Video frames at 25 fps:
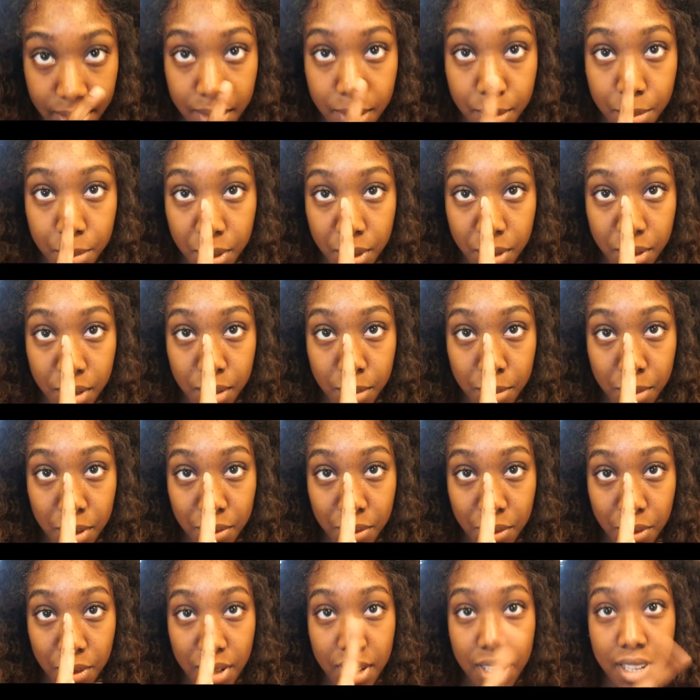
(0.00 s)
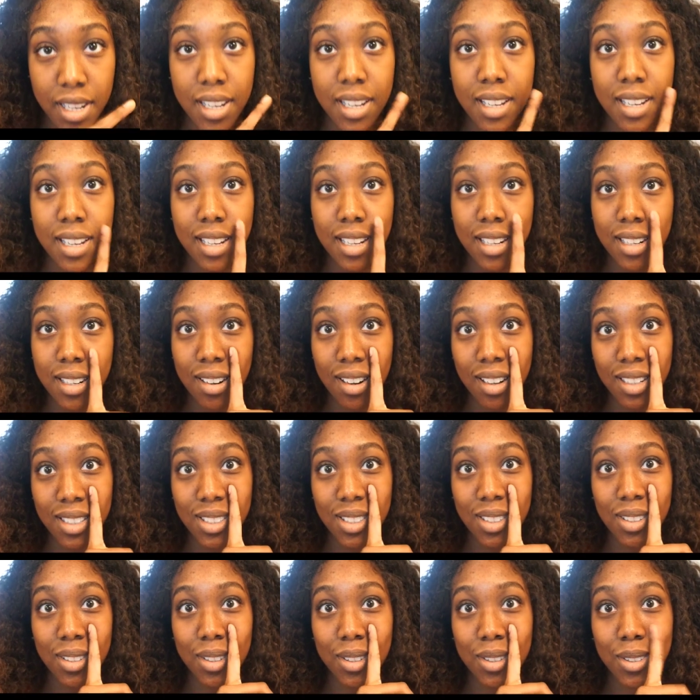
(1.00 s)
in the middle of my forehead, dark
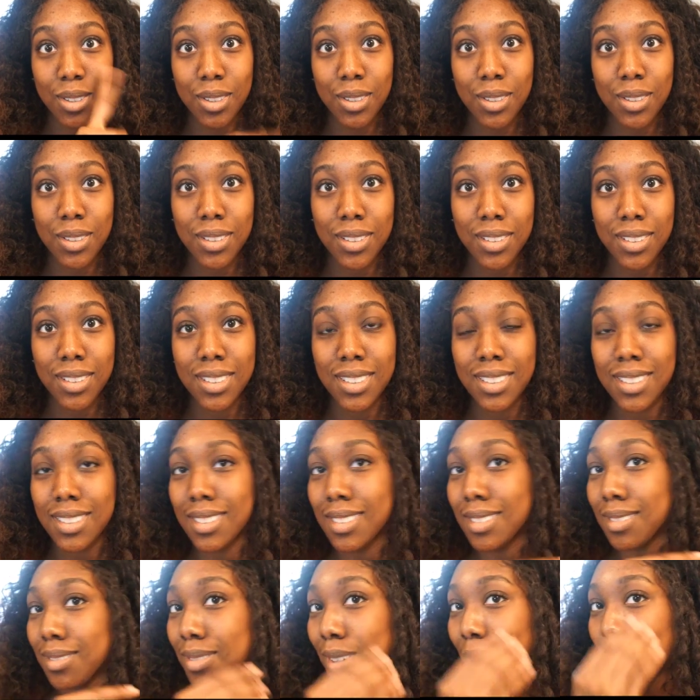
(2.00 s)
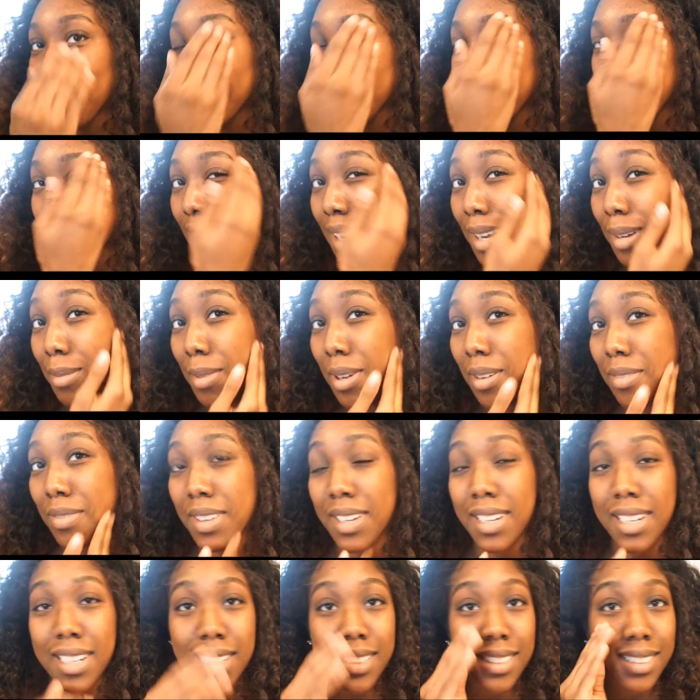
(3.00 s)
circles on the side of my
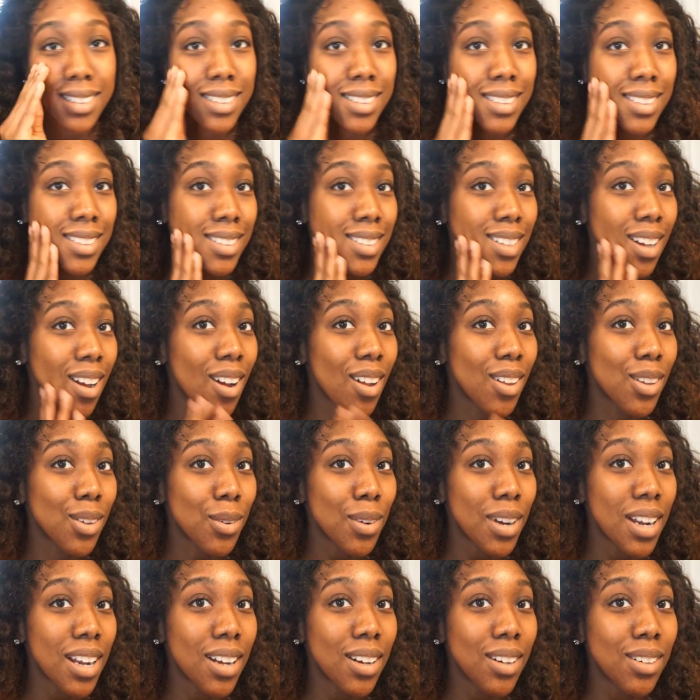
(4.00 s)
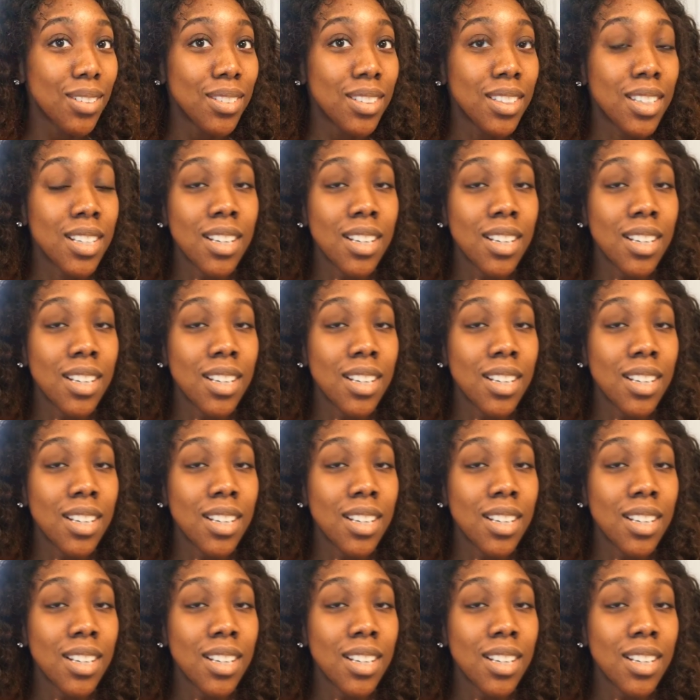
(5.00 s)
face, all around.